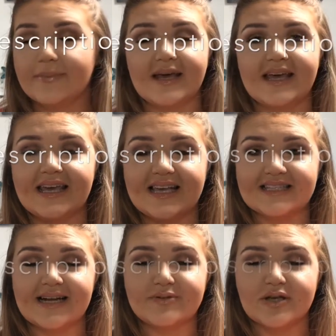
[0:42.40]
He is
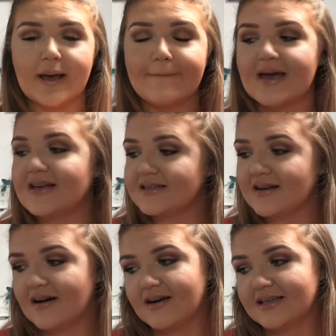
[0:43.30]
an absolutely amazing
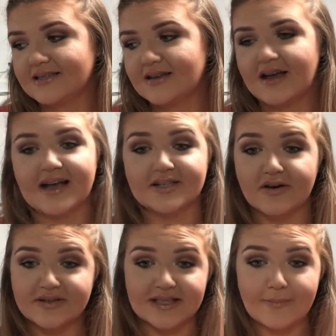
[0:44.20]
artist, and
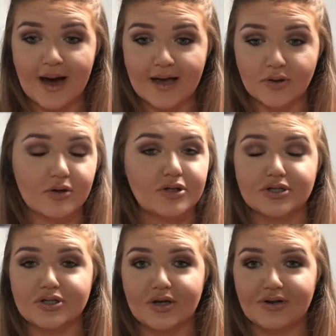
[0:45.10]
obviously my look
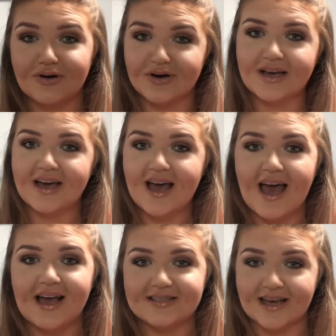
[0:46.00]
does not look
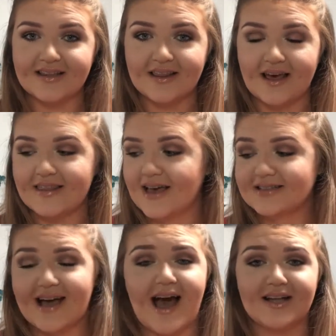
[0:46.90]
exactly like theirs
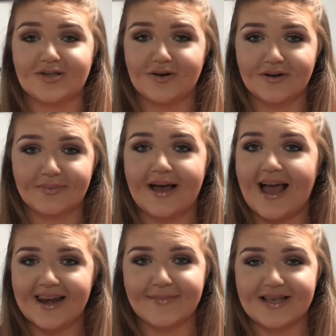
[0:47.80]
at all by
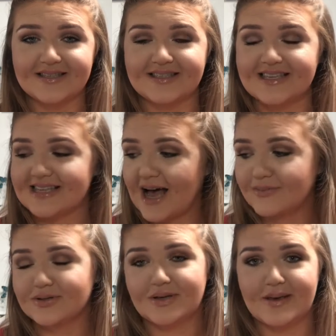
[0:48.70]
any means because he's
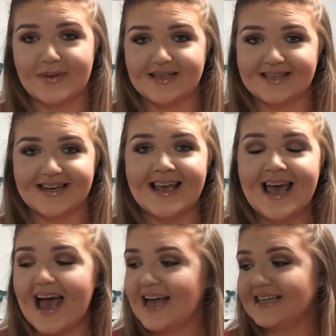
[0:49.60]
absolutely amazing,
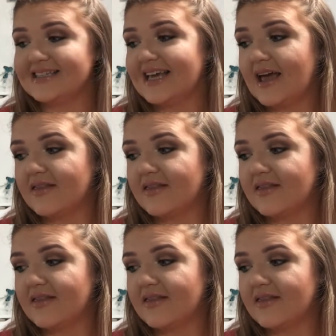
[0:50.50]
and